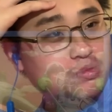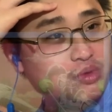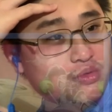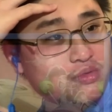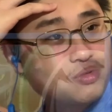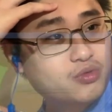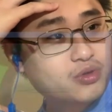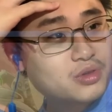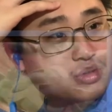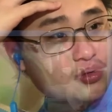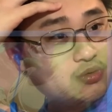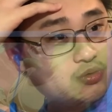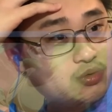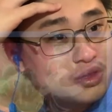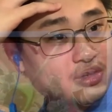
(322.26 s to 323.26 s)
moving really,
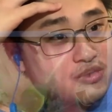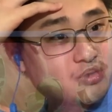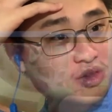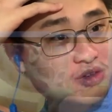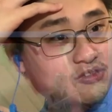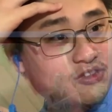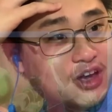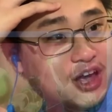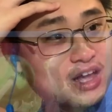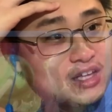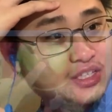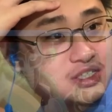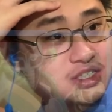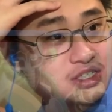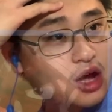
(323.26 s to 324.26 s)
really, really
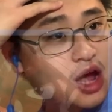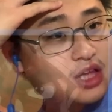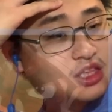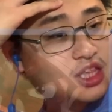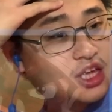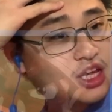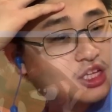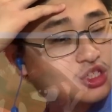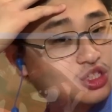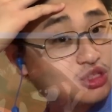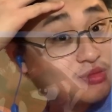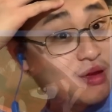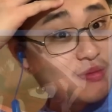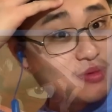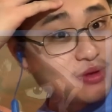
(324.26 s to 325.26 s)
fast? I think it just
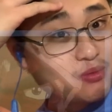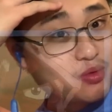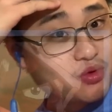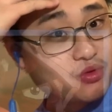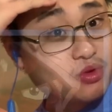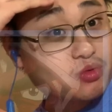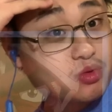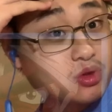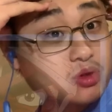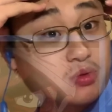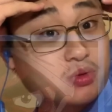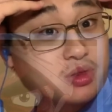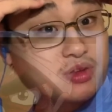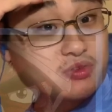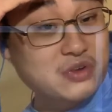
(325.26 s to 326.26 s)
might be moving really,
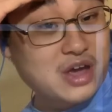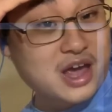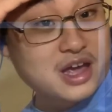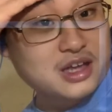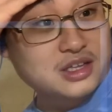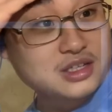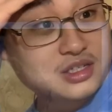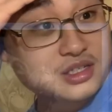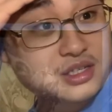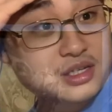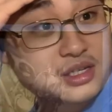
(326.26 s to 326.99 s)
really fast.